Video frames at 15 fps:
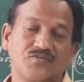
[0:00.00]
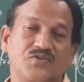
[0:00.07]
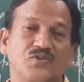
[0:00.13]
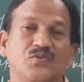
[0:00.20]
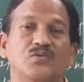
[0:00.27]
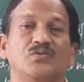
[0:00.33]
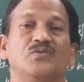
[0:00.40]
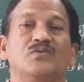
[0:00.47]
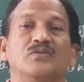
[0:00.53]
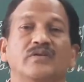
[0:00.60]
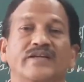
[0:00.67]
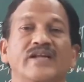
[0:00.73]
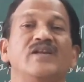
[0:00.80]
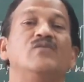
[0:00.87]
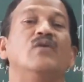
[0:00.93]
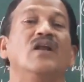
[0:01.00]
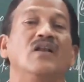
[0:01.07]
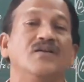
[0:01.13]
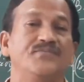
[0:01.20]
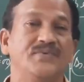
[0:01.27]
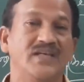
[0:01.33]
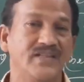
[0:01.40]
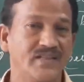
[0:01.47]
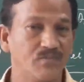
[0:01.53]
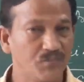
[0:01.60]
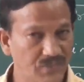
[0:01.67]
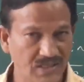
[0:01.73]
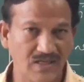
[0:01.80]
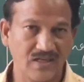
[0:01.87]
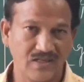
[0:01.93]
to renewal of the
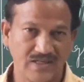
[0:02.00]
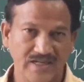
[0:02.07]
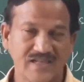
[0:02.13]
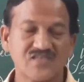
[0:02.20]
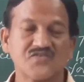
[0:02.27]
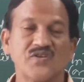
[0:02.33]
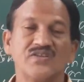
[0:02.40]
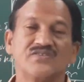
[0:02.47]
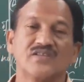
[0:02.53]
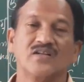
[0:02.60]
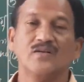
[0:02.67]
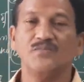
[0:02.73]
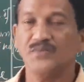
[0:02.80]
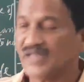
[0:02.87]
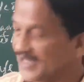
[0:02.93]
bill, extension of